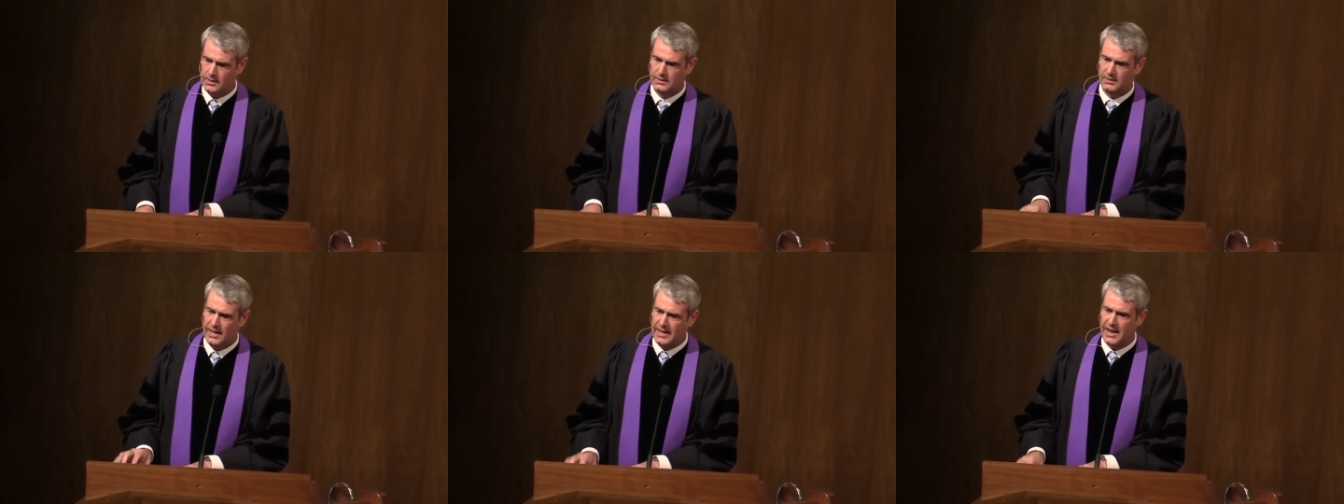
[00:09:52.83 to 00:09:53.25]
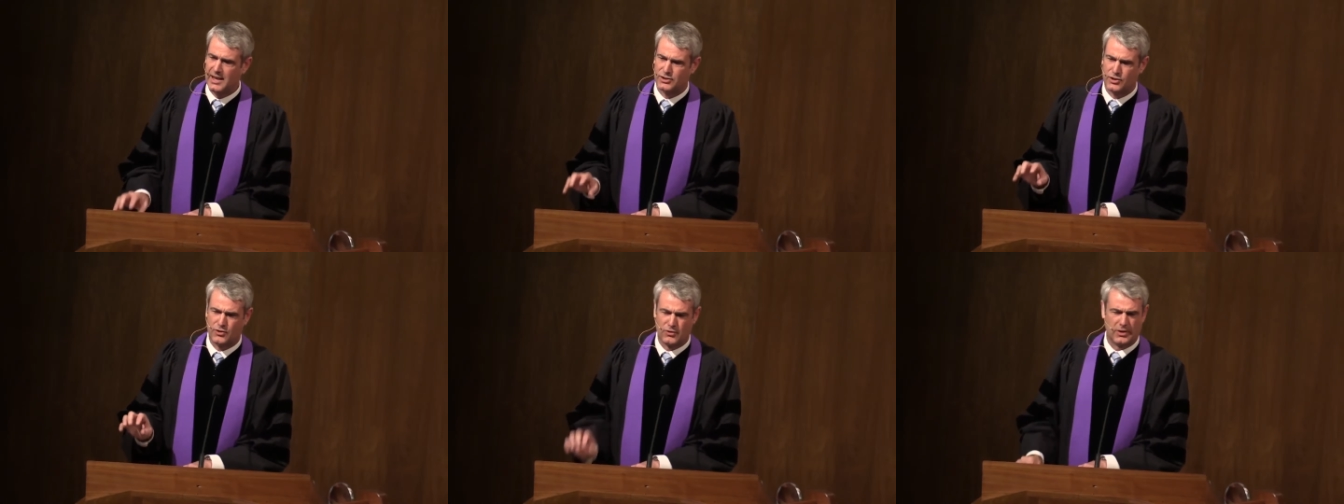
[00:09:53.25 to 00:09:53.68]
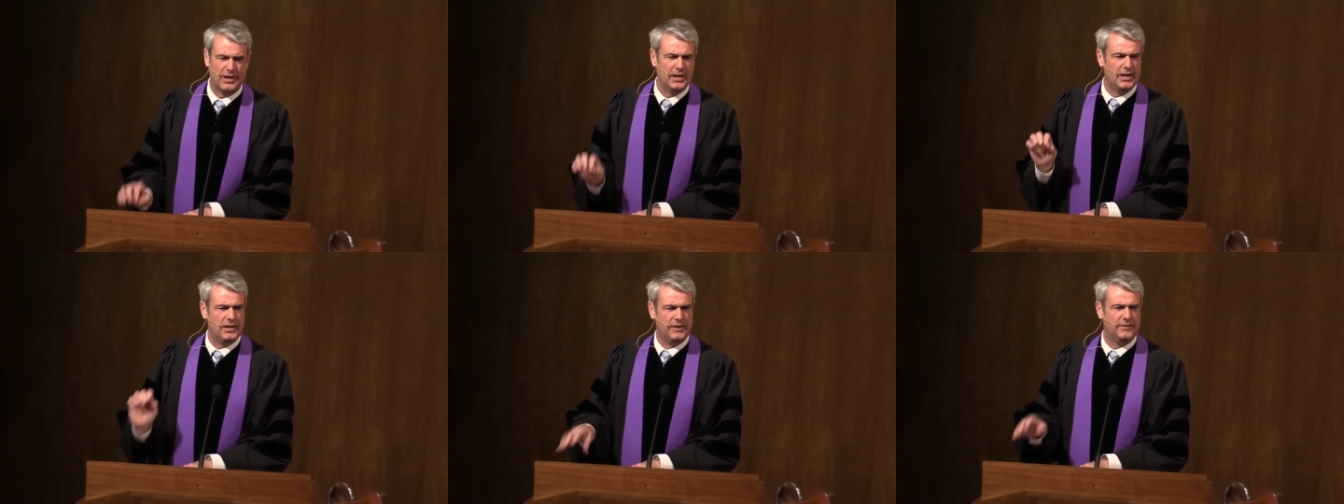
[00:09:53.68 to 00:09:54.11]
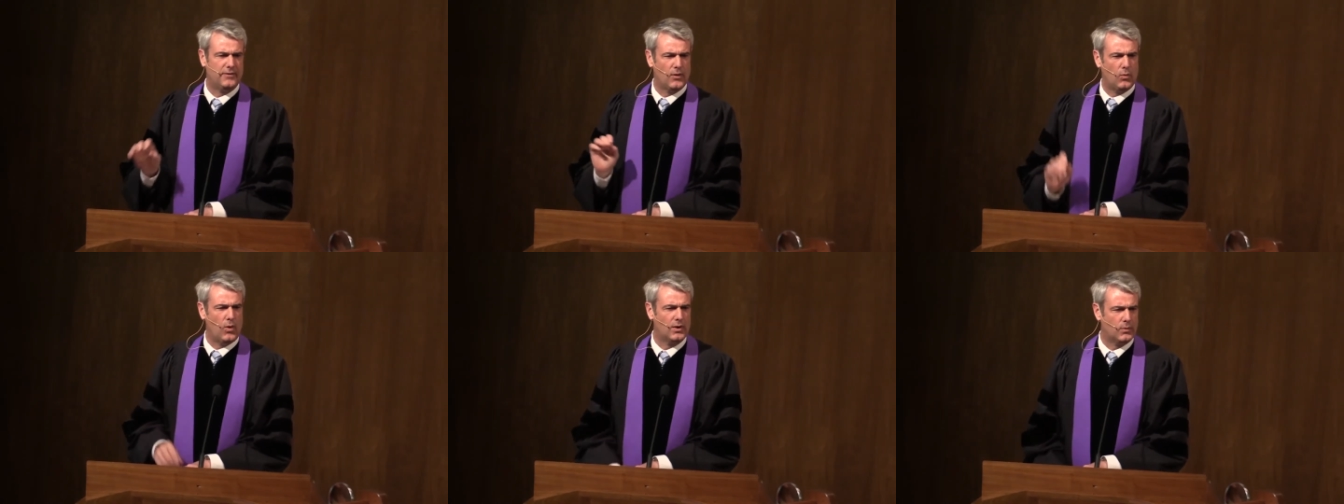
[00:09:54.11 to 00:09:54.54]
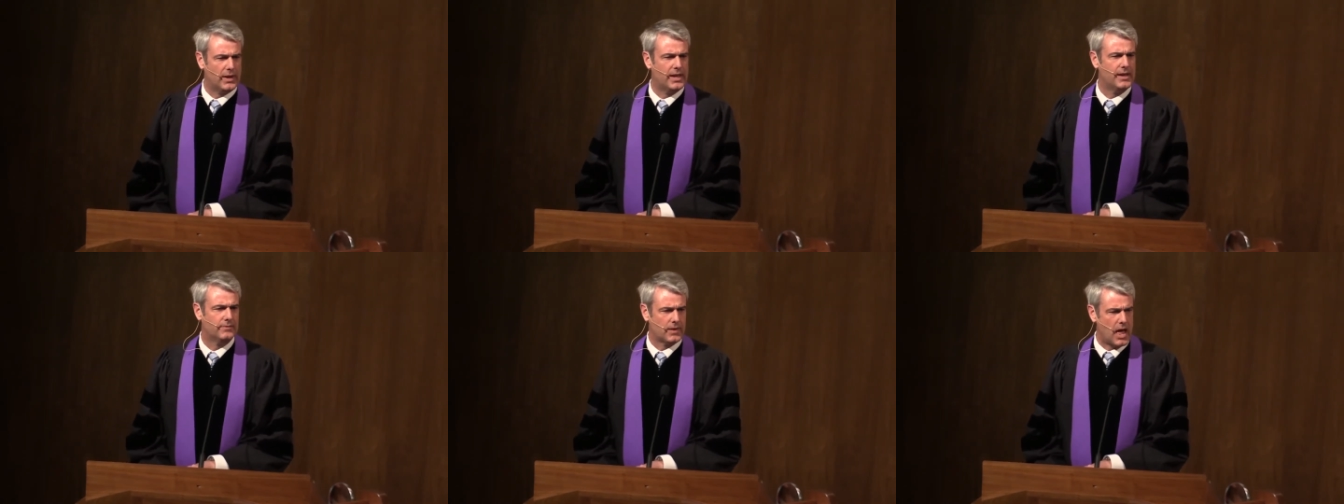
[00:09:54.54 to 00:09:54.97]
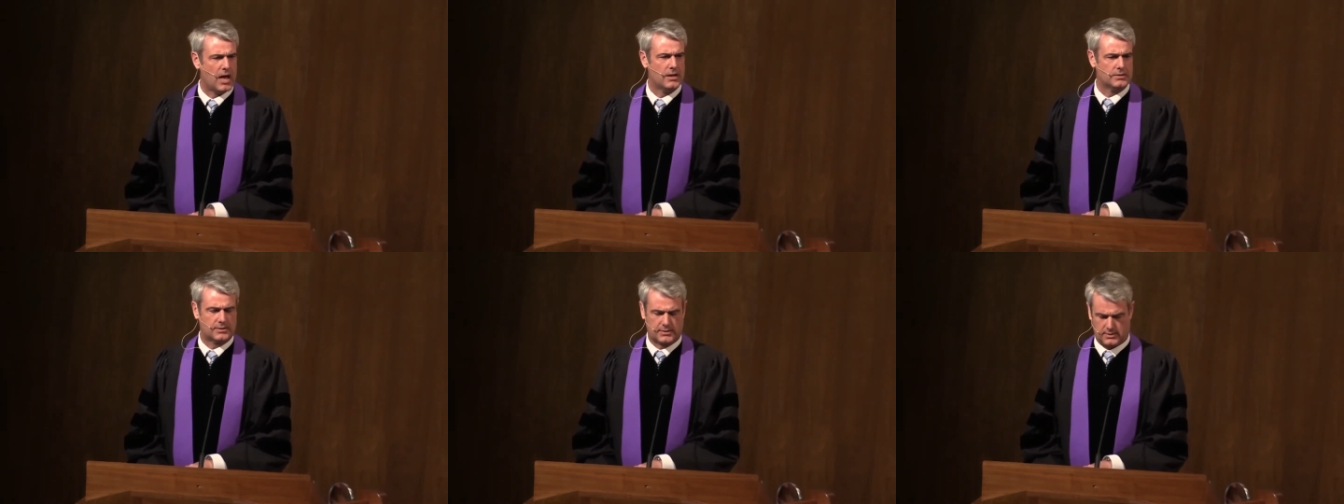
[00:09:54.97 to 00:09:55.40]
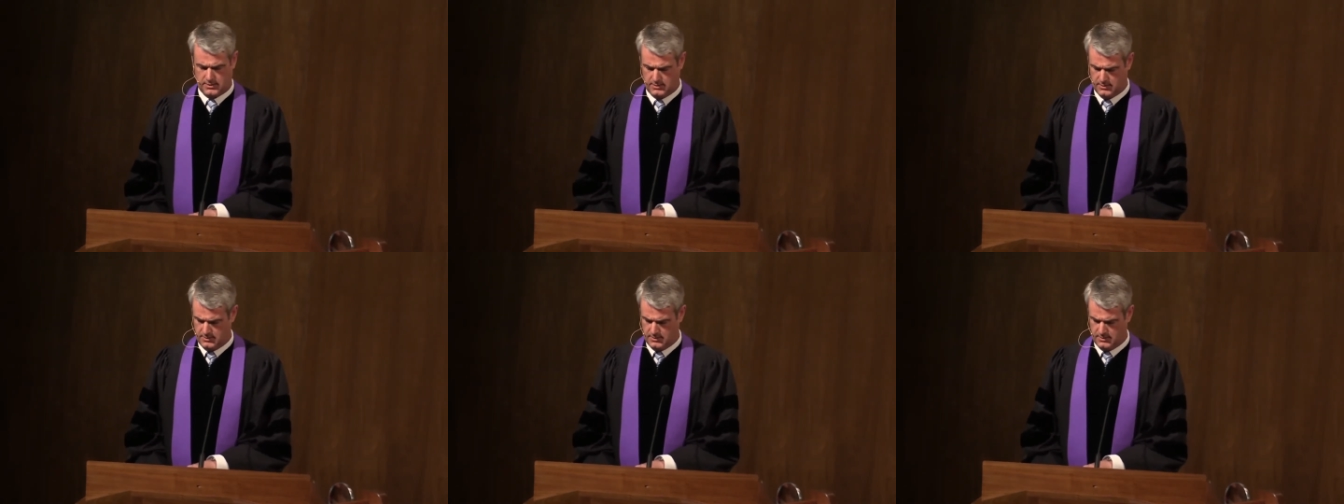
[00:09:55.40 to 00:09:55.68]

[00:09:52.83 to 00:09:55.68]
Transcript: Let us grieve what we have lost.